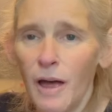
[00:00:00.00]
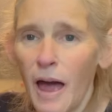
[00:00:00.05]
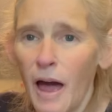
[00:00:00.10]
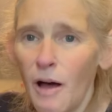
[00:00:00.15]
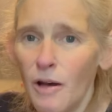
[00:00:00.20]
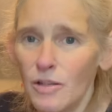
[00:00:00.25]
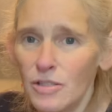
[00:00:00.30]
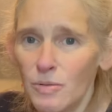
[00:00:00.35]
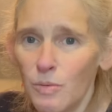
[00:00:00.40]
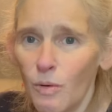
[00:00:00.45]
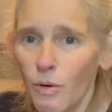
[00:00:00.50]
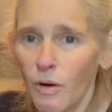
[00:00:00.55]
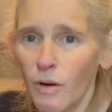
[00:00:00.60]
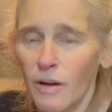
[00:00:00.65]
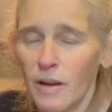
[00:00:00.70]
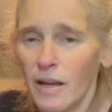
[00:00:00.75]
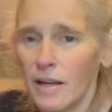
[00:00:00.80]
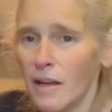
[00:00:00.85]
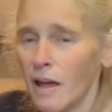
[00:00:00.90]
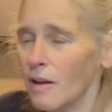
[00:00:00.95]

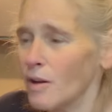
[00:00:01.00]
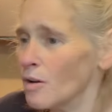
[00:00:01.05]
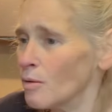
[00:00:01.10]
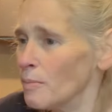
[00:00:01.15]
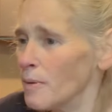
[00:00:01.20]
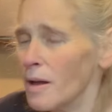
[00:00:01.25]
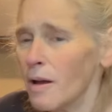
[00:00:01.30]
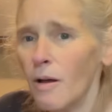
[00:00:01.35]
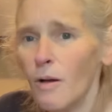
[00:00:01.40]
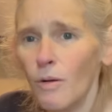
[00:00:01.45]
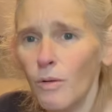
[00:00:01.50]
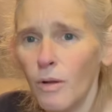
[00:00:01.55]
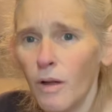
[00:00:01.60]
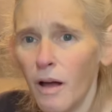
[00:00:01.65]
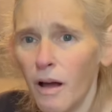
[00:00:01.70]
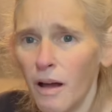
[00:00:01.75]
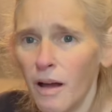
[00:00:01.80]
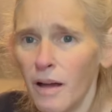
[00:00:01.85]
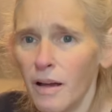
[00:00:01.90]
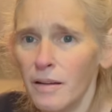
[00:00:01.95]
housework. It ain't going to be a whole
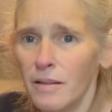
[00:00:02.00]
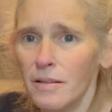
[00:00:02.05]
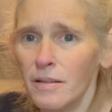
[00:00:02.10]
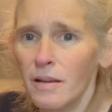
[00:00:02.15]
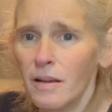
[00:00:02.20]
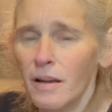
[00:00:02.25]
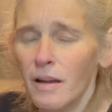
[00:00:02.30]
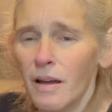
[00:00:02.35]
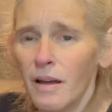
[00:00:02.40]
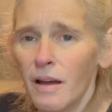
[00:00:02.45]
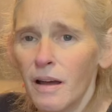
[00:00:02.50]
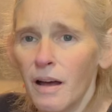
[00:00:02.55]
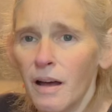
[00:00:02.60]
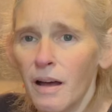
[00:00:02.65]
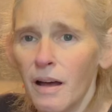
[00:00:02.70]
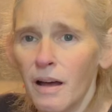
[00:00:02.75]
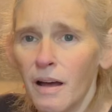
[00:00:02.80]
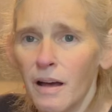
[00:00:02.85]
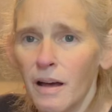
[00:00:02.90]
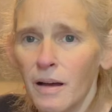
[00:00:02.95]
lot.
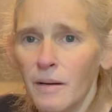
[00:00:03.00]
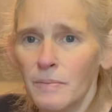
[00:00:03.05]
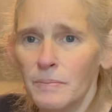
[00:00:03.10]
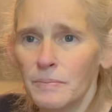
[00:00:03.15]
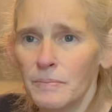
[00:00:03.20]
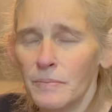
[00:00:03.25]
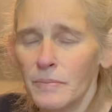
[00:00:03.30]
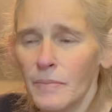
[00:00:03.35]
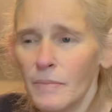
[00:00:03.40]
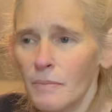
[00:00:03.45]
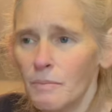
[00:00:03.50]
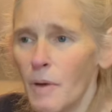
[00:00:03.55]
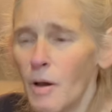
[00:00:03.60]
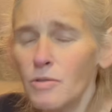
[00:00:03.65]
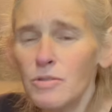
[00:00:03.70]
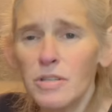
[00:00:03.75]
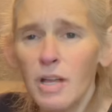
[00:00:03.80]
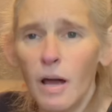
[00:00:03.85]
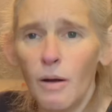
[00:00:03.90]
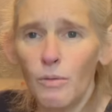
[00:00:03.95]
Um,
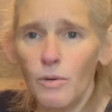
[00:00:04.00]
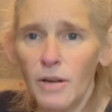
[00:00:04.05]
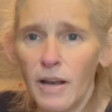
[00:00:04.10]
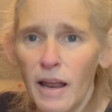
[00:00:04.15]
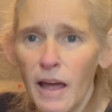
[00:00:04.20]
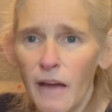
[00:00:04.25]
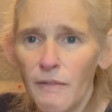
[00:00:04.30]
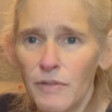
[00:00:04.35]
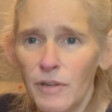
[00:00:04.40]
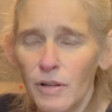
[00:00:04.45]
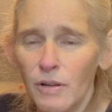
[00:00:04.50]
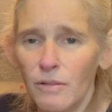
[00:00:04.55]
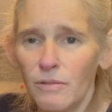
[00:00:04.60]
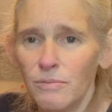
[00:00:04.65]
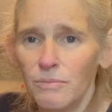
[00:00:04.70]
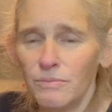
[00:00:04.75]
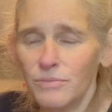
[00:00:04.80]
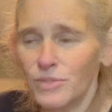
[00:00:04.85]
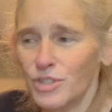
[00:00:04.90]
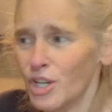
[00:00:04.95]
mostly I wanted to have a
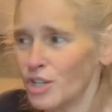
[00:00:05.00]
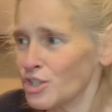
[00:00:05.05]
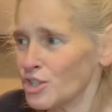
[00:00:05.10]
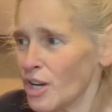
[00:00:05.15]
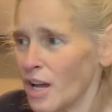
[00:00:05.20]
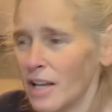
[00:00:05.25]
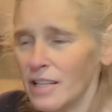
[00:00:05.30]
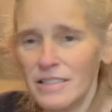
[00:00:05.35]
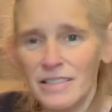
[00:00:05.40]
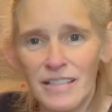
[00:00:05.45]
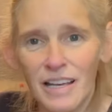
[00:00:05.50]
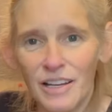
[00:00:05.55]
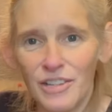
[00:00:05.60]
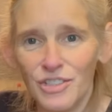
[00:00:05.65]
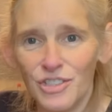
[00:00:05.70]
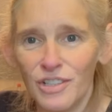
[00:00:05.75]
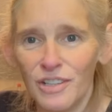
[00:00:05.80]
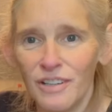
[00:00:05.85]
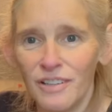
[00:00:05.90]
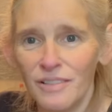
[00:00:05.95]
little chit-chat
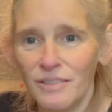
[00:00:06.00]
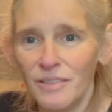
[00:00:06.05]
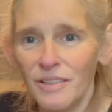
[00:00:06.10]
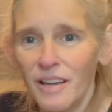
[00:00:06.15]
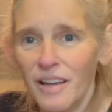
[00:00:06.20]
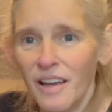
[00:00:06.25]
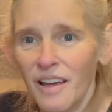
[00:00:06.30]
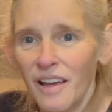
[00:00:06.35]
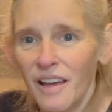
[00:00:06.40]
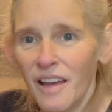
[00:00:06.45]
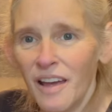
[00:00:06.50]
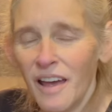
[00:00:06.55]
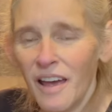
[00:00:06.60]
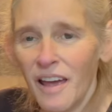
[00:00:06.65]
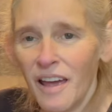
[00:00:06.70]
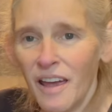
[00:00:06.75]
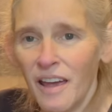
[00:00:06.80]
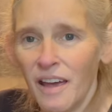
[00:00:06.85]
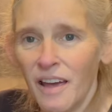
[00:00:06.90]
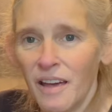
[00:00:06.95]
session
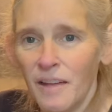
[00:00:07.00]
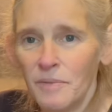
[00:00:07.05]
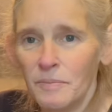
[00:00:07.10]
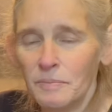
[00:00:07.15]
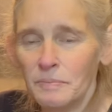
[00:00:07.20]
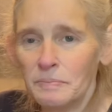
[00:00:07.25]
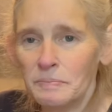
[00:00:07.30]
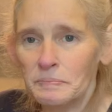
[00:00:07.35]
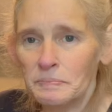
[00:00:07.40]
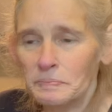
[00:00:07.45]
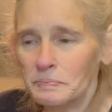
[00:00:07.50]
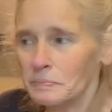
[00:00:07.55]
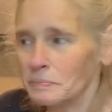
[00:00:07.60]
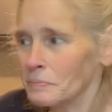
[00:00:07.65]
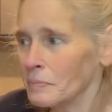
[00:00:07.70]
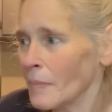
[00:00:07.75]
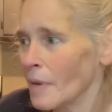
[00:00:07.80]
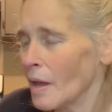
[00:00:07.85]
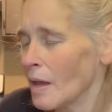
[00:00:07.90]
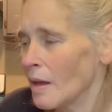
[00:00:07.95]
and,
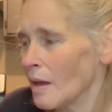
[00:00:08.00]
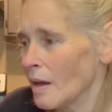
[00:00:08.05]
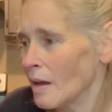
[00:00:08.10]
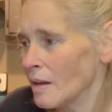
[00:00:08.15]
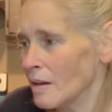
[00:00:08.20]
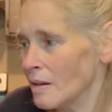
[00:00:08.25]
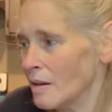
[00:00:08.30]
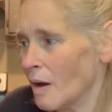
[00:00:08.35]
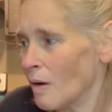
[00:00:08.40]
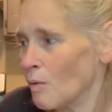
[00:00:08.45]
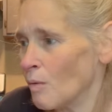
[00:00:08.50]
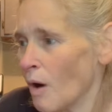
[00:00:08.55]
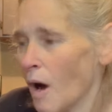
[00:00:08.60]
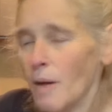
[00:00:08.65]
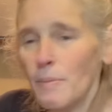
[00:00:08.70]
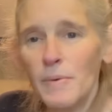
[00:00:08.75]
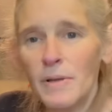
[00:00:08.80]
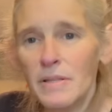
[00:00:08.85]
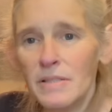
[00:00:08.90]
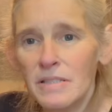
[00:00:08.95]
you know, where
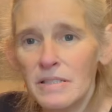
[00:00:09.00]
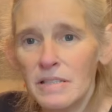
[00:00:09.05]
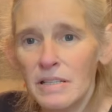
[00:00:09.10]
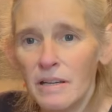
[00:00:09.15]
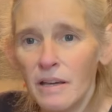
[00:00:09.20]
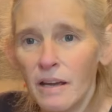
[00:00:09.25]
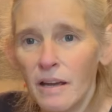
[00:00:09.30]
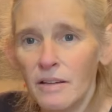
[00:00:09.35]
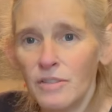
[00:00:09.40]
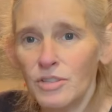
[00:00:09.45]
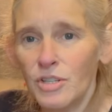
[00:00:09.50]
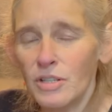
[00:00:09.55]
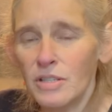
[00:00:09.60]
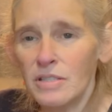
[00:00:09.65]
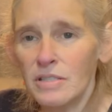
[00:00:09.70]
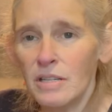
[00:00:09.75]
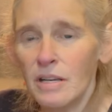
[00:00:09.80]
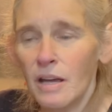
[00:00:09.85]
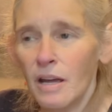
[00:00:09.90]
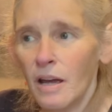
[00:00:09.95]
I've been sick,
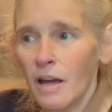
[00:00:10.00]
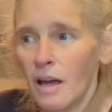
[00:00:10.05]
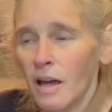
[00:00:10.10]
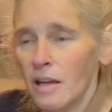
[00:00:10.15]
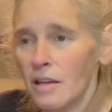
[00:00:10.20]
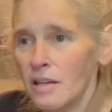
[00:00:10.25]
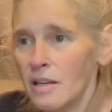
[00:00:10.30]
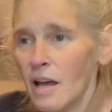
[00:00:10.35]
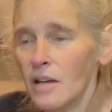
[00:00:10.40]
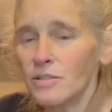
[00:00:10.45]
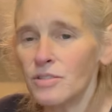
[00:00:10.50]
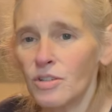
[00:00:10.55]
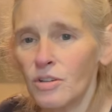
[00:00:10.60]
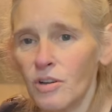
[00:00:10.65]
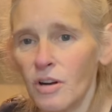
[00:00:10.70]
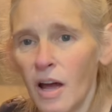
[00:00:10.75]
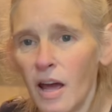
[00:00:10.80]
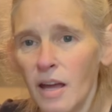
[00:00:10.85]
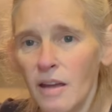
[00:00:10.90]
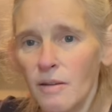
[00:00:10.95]
just
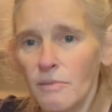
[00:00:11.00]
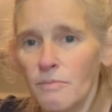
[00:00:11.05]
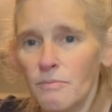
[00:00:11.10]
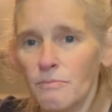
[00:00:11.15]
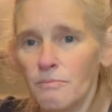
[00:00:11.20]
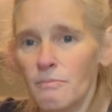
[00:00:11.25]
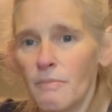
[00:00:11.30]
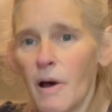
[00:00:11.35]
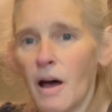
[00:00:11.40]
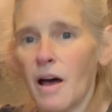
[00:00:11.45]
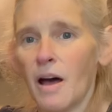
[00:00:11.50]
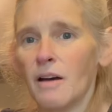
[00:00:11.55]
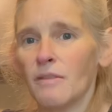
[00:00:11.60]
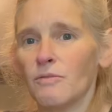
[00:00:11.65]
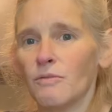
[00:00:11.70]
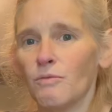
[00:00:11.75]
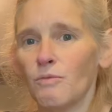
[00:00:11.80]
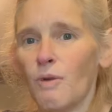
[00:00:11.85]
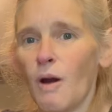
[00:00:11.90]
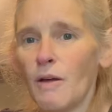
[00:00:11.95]
yesterday my
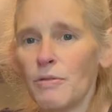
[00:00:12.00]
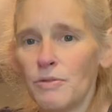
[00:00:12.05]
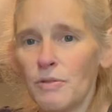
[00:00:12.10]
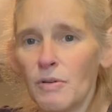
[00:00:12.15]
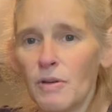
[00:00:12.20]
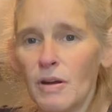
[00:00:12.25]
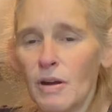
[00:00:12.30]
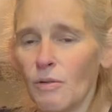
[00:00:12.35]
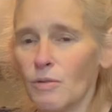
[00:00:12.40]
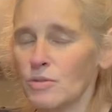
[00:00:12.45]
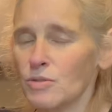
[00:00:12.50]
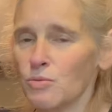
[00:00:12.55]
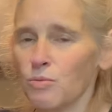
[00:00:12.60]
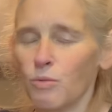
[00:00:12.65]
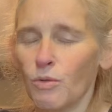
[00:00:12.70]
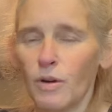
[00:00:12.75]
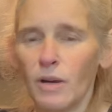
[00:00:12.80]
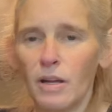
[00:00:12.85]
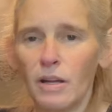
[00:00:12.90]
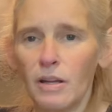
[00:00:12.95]
right through here was
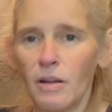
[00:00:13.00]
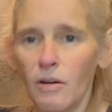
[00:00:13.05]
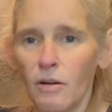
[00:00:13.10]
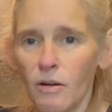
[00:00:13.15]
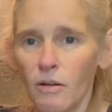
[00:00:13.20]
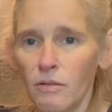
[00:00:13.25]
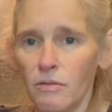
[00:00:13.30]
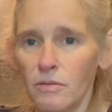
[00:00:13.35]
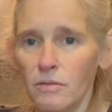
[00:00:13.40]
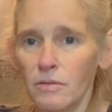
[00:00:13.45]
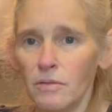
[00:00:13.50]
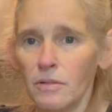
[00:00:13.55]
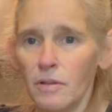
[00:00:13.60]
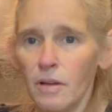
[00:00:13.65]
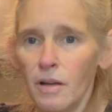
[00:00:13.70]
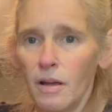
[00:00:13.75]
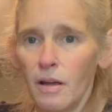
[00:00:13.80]
really hurting